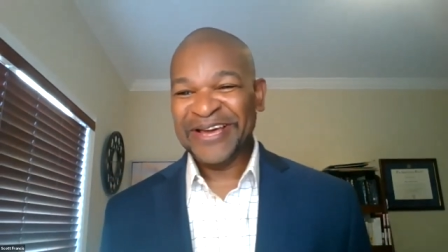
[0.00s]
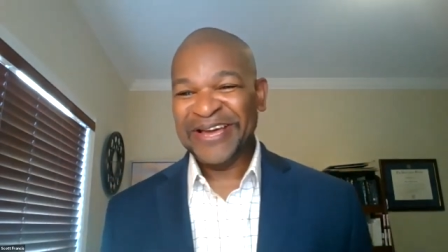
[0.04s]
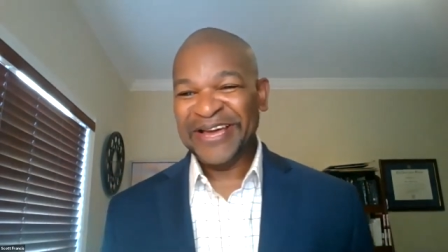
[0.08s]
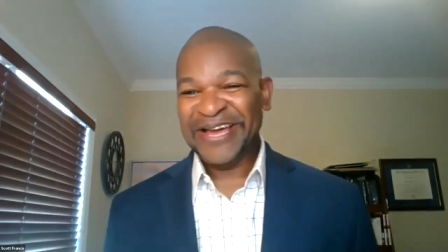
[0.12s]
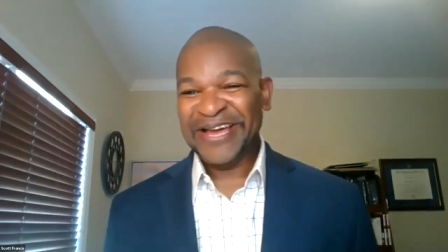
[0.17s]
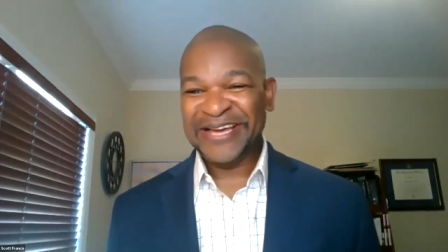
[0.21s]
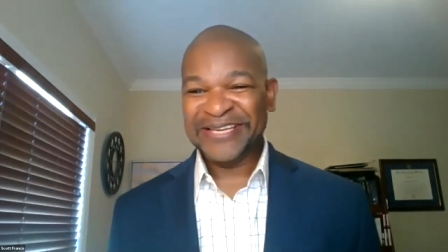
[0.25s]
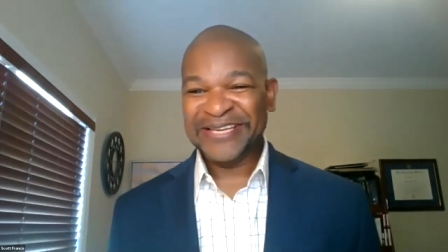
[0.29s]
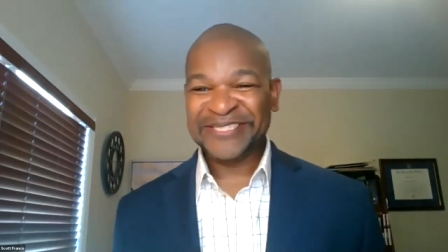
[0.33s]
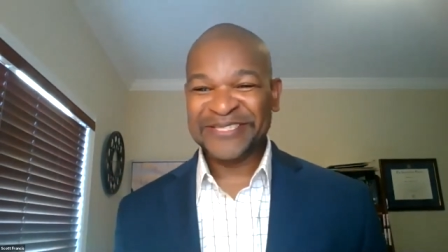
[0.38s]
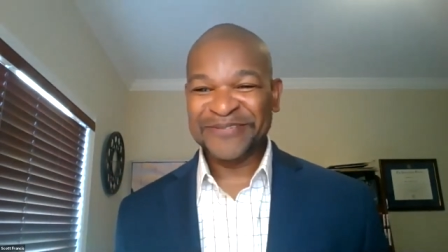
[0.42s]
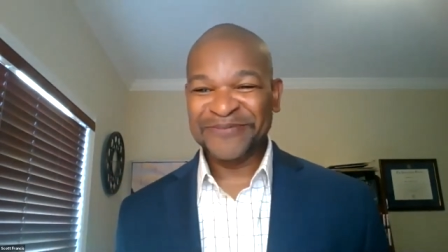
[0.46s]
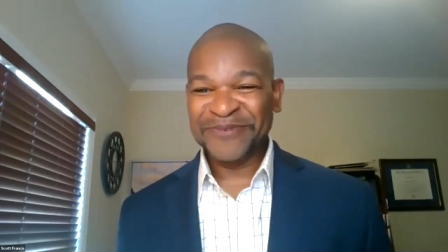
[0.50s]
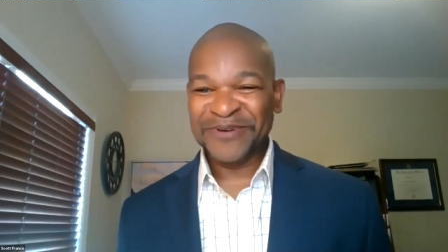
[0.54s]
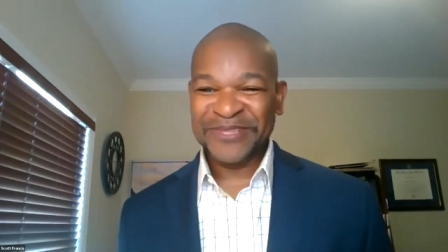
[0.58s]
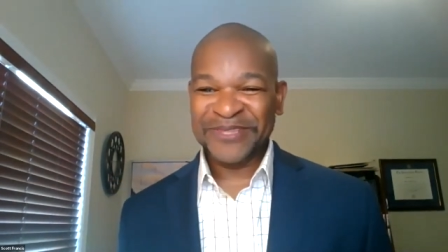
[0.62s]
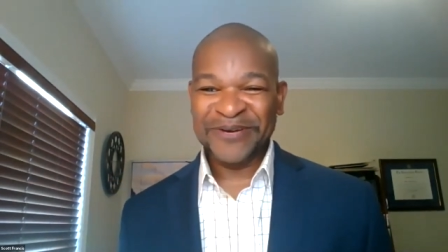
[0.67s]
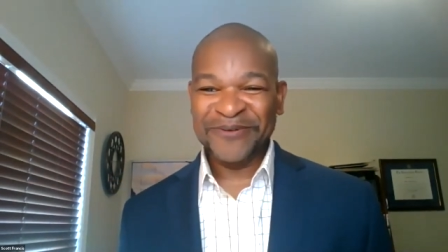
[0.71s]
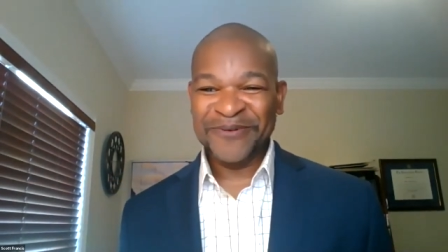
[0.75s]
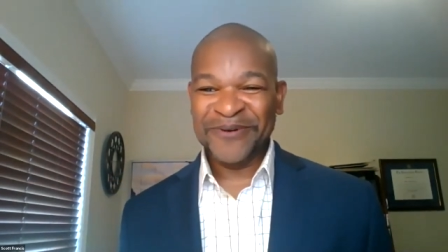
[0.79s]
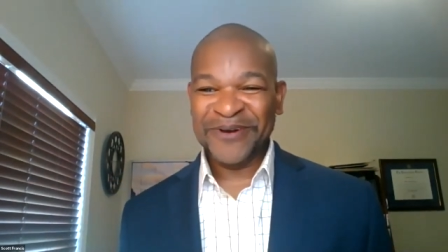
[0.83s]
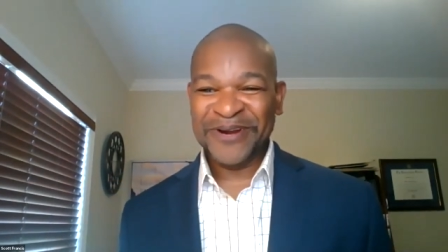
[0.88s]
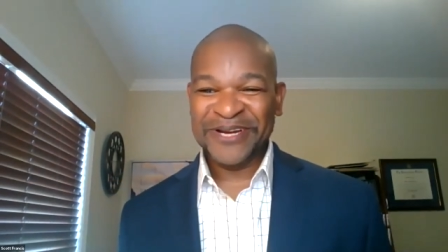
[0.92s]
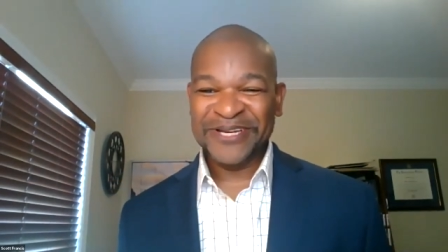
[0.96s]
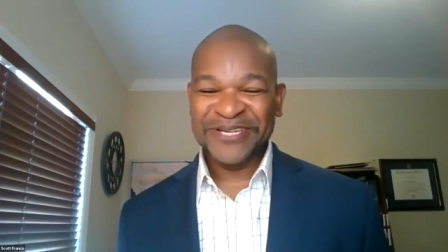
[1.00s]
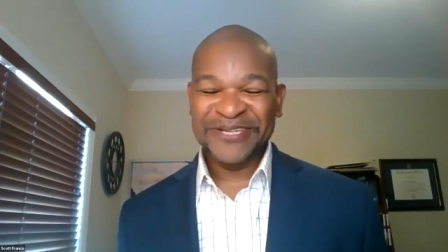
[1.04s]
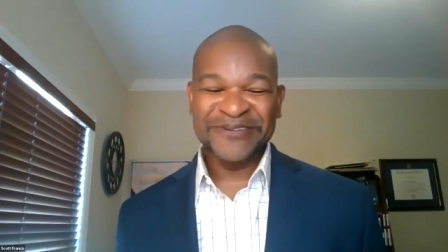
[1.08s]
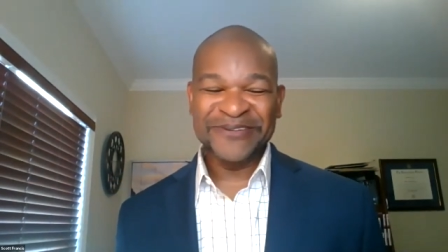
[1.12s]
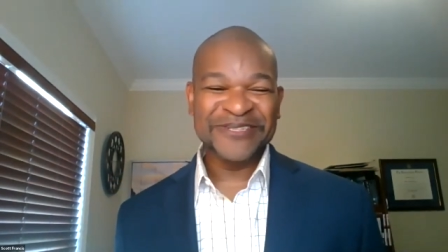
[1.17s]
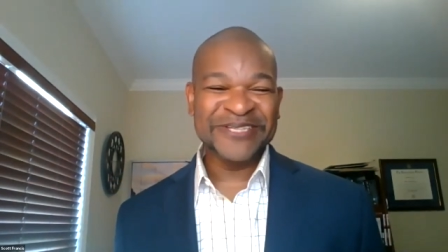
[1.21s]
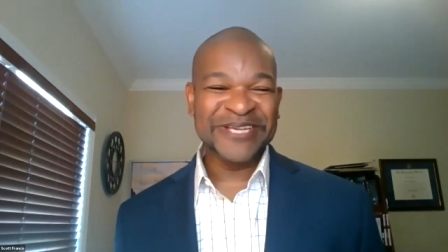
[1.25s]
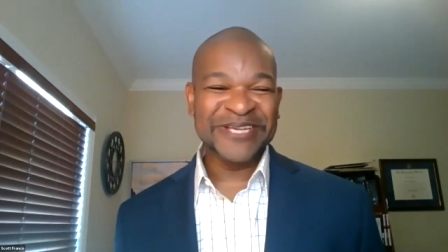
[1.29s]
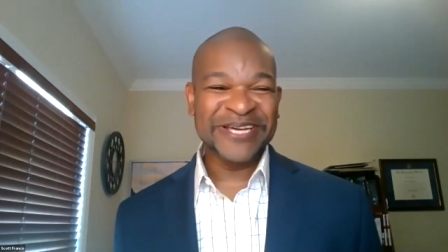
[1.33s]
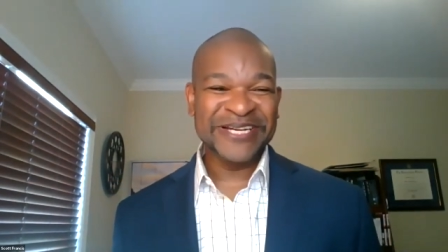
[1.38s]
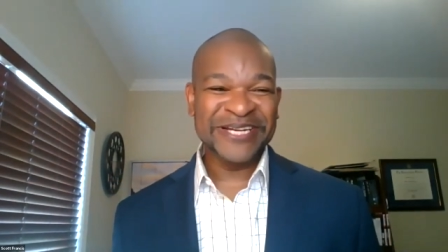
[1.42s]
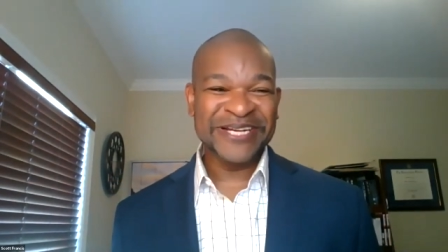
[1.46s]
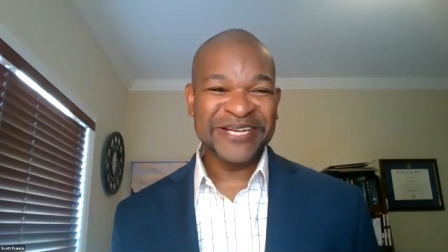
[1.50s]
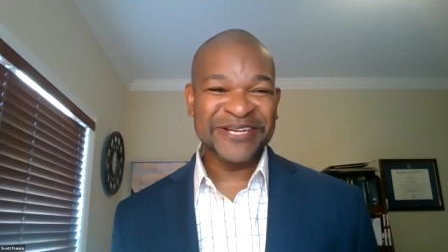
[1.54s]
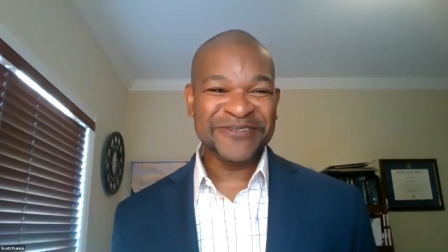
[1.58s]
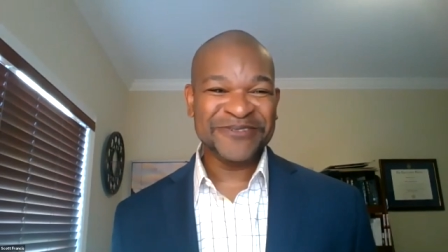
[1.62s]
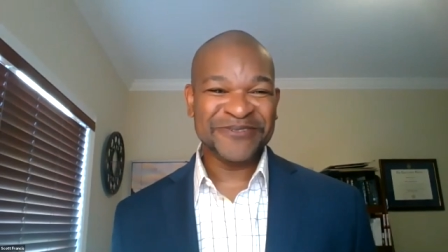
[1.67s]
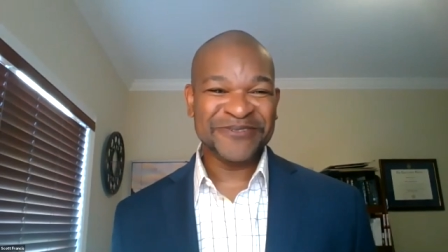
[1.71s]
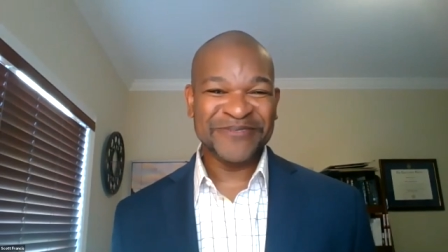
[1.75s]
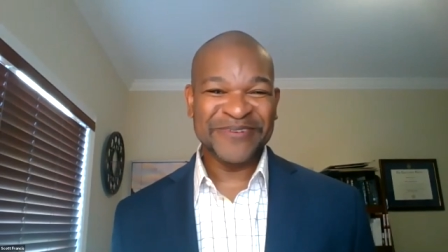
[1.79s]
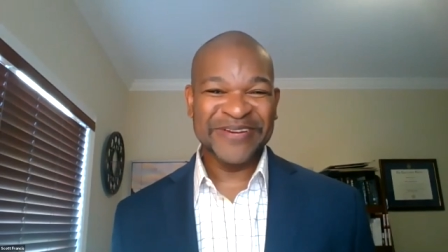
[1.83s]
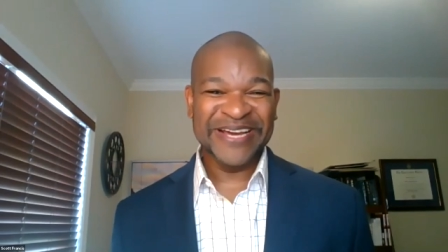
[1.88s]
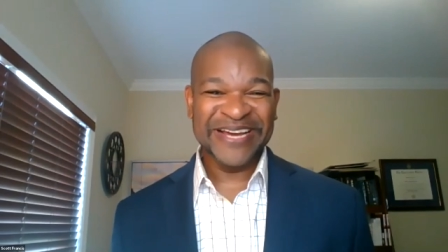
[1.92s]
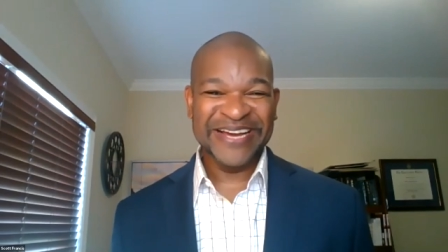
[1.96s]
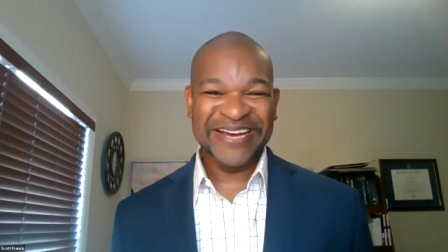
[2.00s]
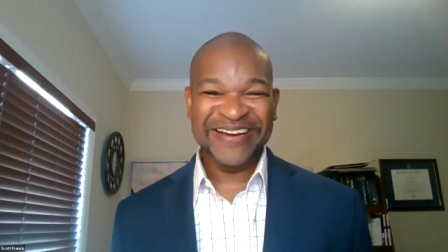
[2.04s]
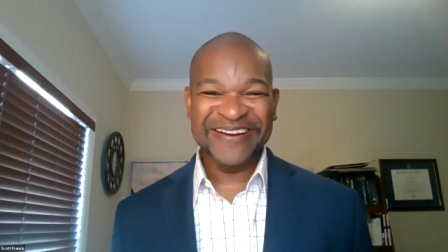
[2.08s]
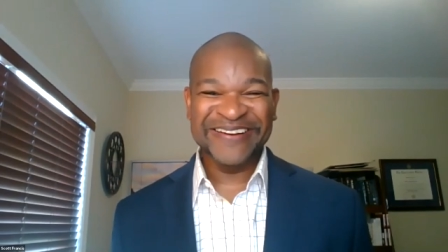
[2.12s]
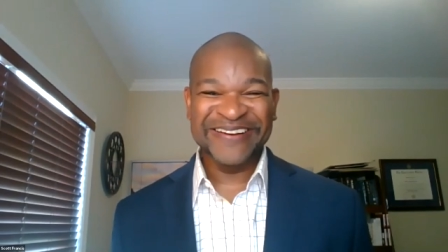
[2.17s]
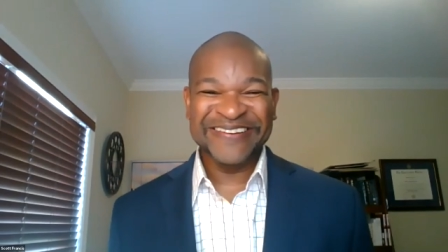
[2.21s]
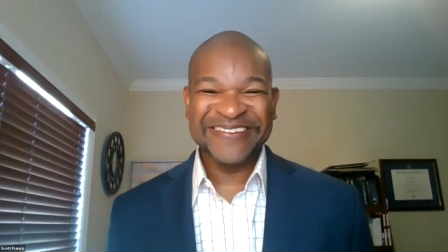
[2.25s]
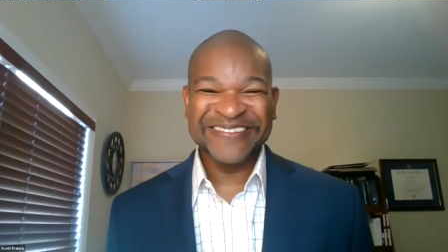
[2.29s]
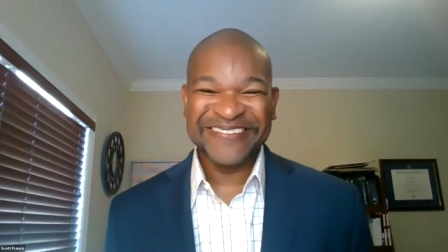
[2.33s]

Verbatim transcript: ask them what they want to do ten years from now."